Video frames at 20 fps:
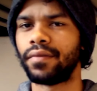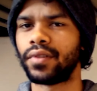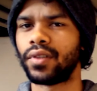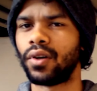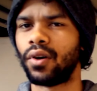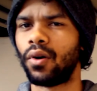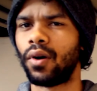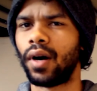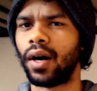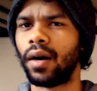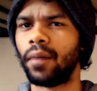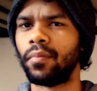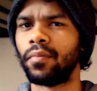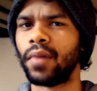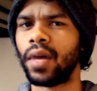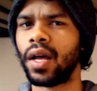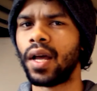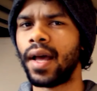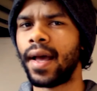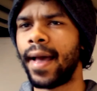So
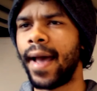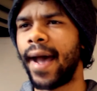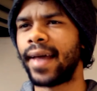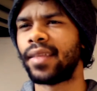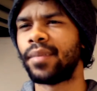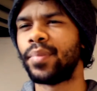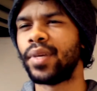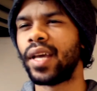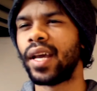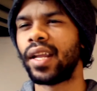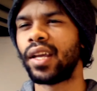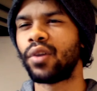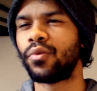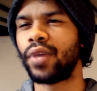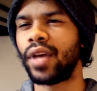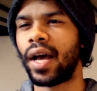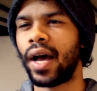at the beginning we